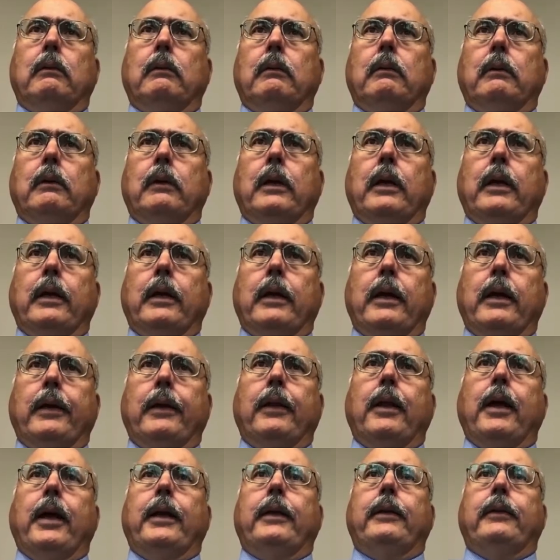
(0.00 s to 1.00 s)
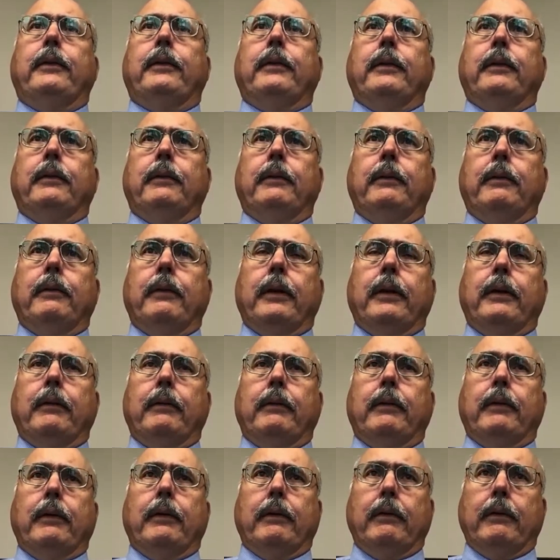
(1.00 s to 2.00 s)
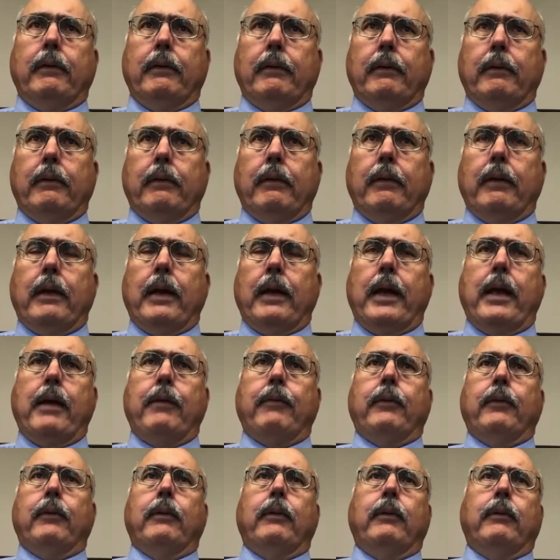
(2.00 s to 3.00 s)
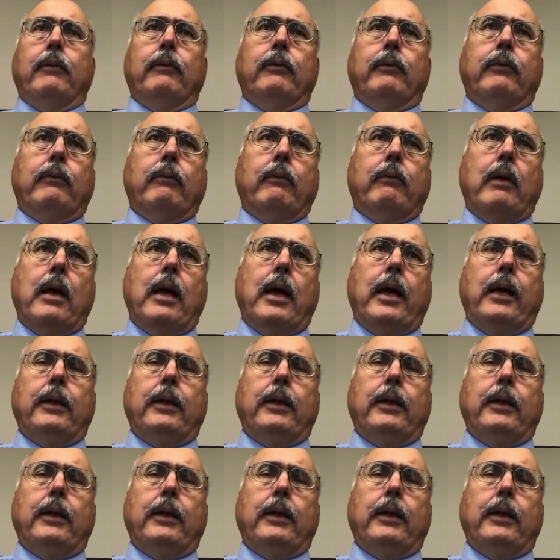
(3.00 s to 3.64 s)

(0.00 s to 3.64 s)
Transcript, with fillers: and I, I like the, uh, I have a, a high